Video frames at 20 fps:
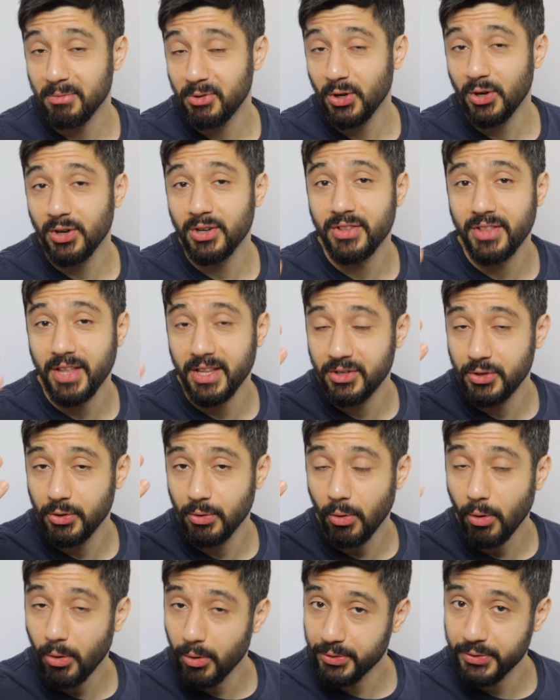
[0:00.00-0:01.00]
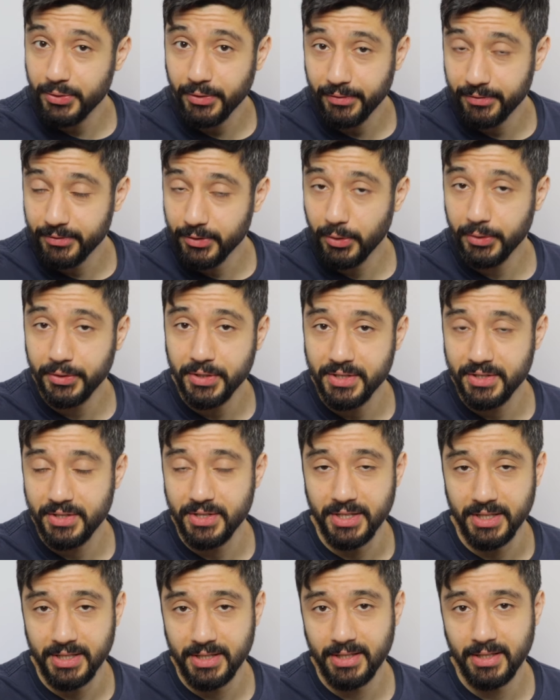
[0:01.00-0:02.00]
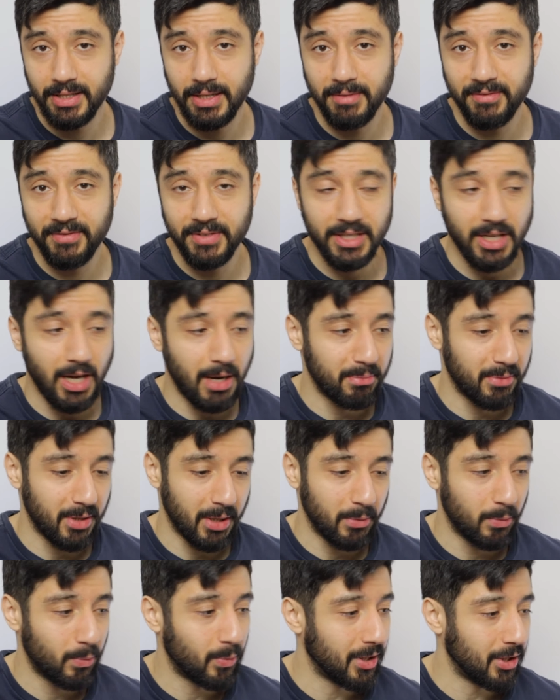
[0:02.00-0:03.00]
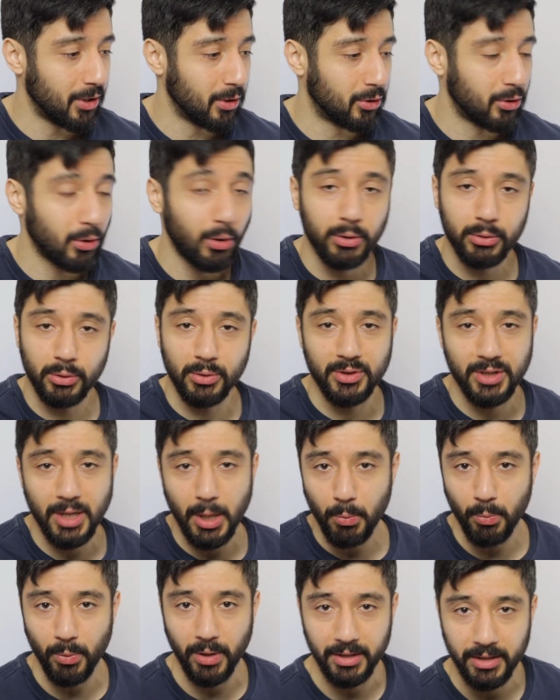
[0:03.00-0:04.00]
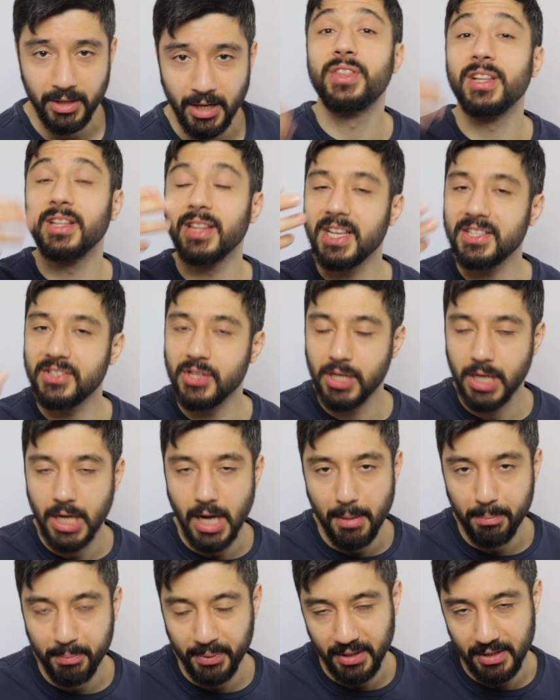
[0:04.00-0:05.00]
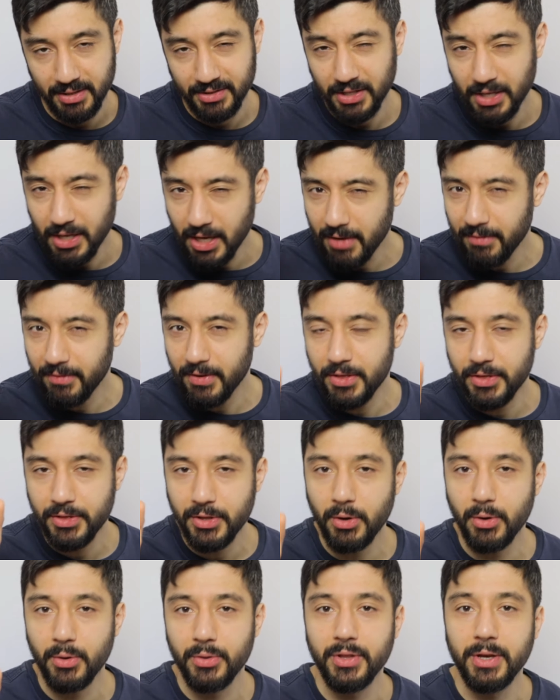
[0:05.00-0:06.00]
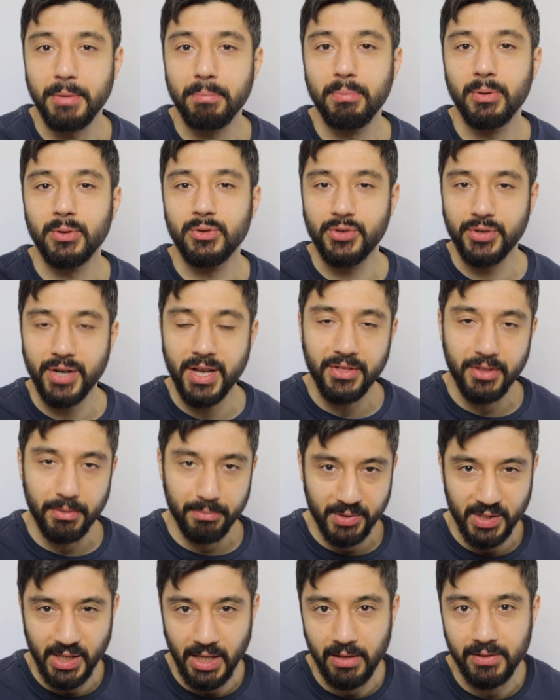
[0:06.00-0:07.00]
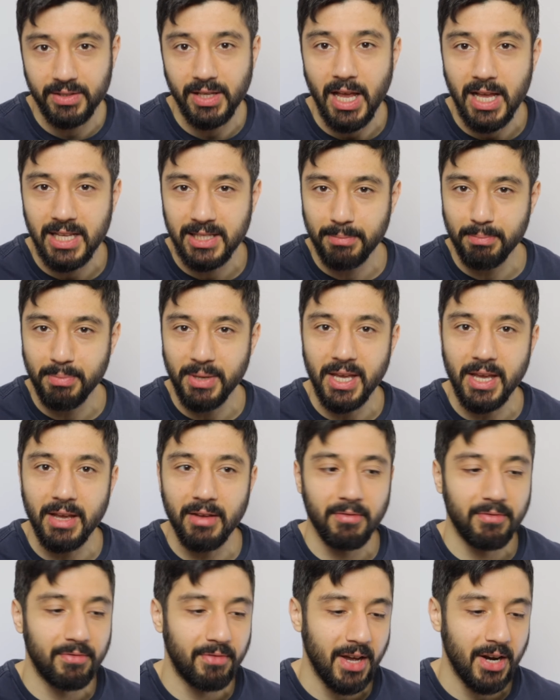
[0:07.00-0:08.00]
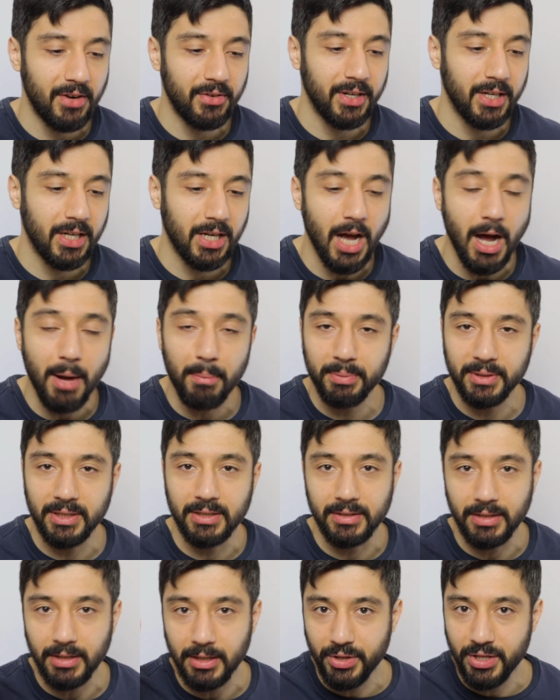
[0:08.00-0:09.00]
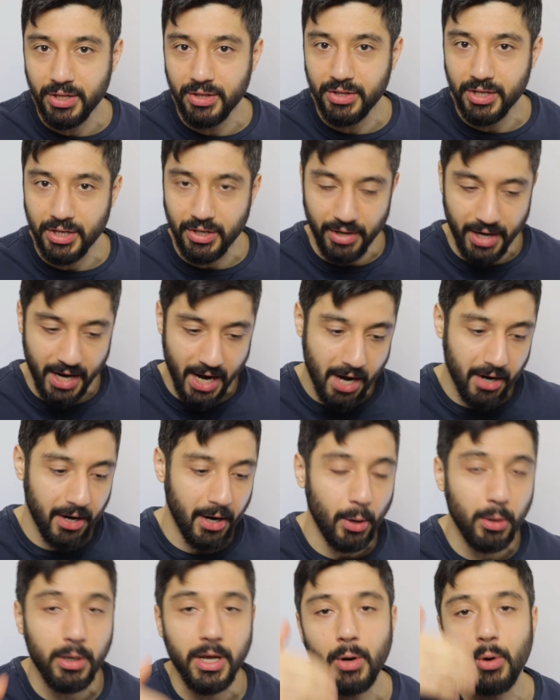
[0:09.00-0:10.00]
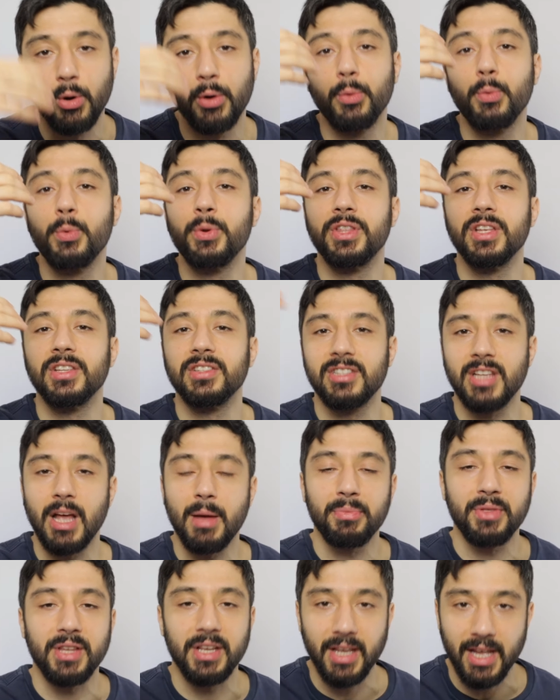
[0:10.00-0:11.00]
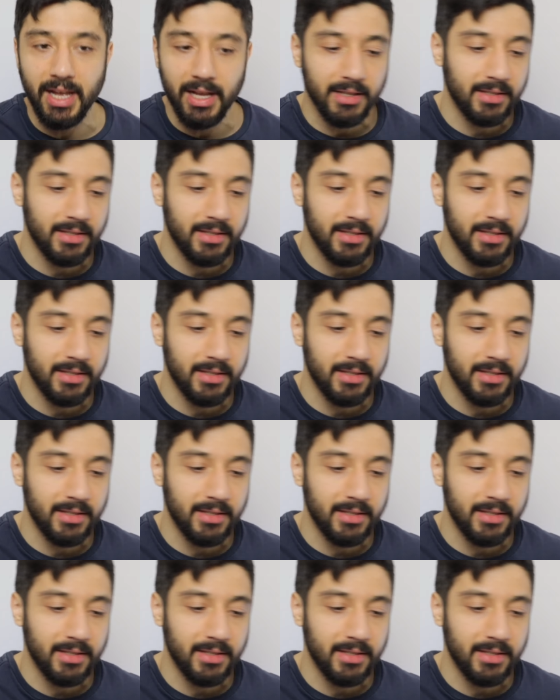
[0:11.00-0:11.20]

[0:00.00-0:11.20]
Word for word: I'm sure that you also have noticed this phenomenon when you talk to someone with a lesser competence, even though they portray themselves as being very competent within their area or within something